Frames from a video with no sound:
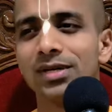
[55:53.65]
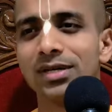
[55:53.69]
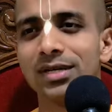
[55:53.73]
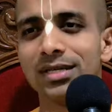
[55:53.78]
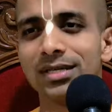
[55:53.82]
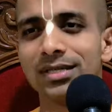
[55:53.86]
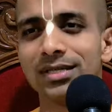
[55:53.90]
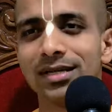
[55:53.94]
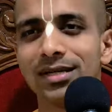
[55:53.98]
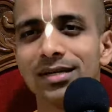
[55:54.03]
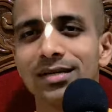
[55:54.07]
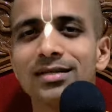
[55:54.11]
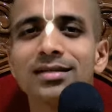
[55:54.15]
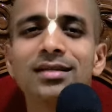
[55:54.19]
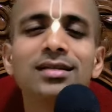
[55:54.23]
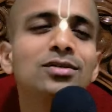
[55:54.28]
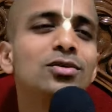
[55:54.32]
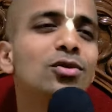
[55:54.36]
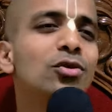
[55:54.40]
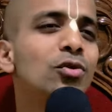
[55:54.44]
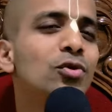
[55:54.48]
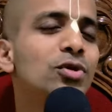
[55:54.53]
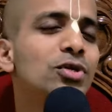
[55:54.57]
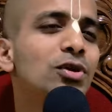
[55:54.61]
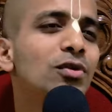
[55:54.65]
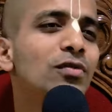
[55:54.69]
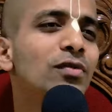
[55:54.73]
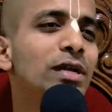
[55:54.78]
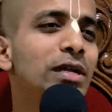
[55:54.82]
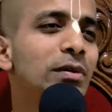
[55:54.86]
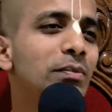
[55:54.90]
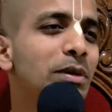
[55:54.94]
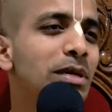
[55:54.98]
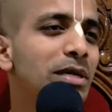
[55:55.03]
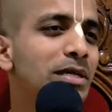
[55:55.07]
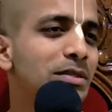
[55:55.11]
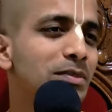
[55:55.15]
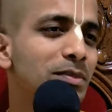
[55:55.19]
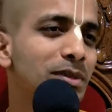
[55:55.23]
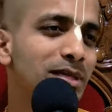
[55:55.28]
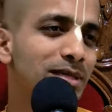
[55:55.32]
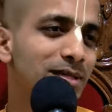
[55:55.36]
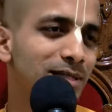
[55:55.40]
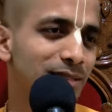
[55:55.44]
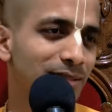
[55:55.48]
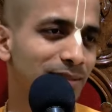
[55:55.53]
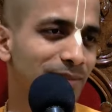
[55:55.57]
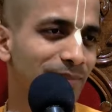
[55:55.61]
understand is there's no question of
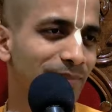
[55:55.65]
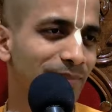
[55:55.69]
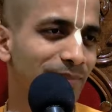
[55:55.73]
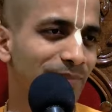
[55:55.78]
replacement.